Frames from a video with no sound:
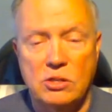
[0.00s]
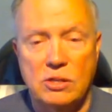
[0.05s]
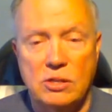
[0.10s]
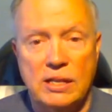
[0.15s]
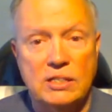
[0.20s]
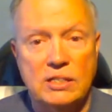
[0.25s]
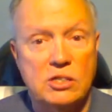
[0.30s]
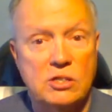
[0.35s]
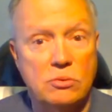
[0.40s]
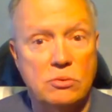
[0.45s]
So
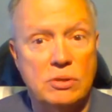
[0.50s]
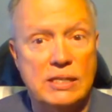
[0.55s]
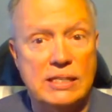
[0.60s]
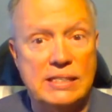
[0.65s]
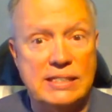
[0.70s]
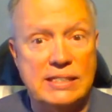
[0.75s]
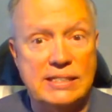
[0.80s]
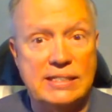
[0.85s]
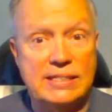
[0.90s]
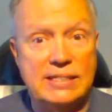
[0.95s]
that's
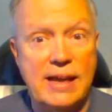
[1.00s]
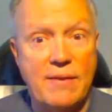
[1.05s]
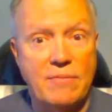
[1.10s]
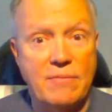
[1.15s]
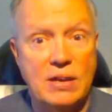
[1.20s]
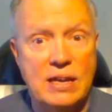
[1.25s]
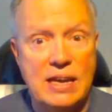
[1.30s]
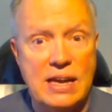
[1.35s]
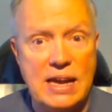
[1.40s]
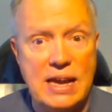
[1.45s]

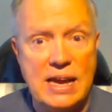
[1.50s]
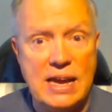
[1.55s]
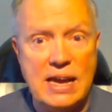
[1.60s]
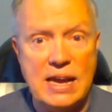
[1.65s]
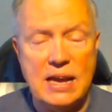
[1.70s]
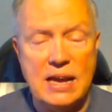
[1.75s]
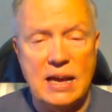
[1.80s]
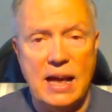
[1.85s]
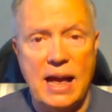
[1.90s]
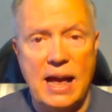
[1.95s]

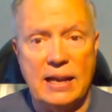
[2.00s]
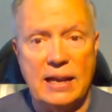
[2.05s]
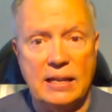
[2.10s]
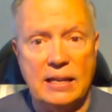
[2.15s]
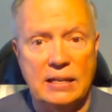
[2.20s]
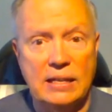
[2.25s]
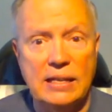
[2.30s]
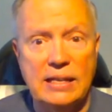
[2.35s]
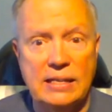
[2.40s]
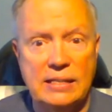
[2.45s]
$3.70
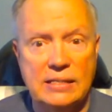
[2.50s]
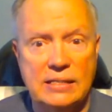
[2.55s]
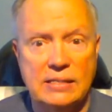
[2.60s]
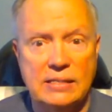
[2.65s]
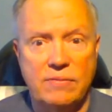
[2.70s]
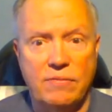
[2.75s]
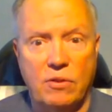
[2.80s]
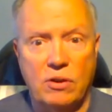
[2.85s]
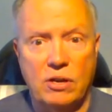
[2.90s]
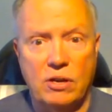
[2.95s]
at
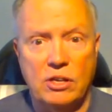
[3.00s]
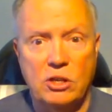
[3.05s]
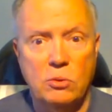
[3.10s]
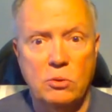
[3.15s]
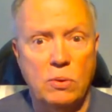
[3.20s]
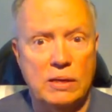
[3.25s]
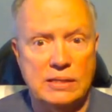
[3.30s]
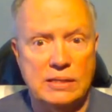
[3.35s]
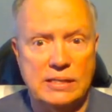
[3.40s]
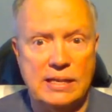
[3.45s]
least for a
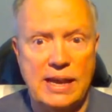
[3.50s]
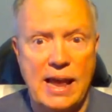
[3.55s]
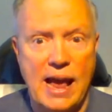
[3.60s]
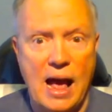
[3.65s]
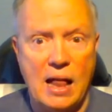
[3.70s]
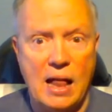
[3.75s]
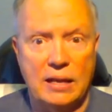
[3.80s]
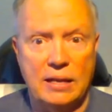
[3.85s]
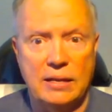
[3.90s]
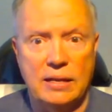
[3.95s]
U.S.
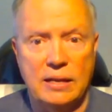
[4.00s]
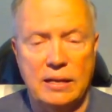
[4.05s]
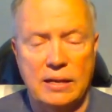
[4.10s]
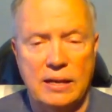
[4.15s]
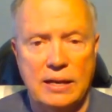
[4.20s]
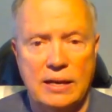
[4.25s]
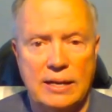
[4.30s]
gallon.